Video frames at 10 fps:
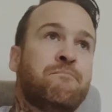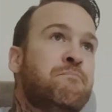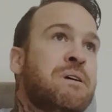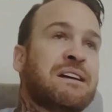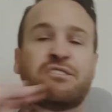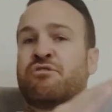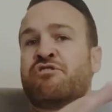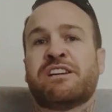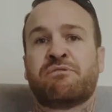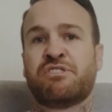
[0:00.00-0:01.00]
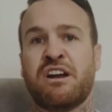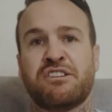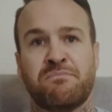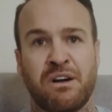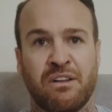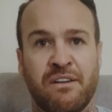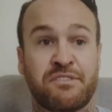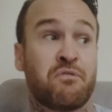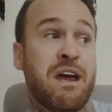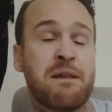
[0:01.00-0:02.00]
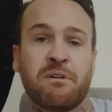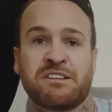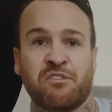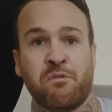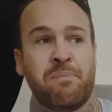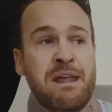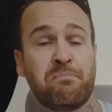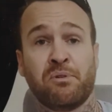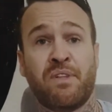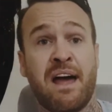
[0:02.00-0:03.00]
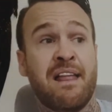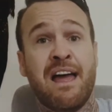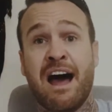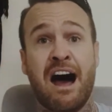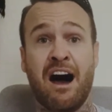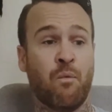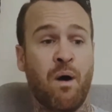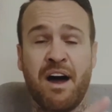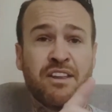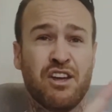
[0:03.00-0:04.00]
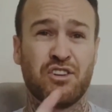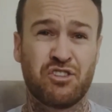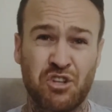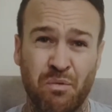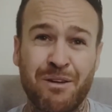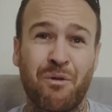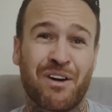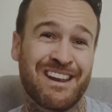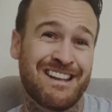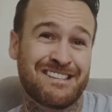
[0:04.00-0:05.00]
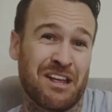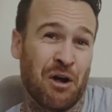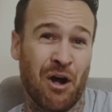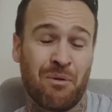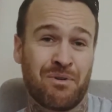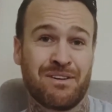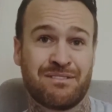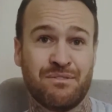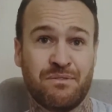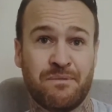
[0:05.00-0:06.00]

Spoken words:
biggest trajectory change in my life. Surrounding myself with people that are doing what it is that I want to do,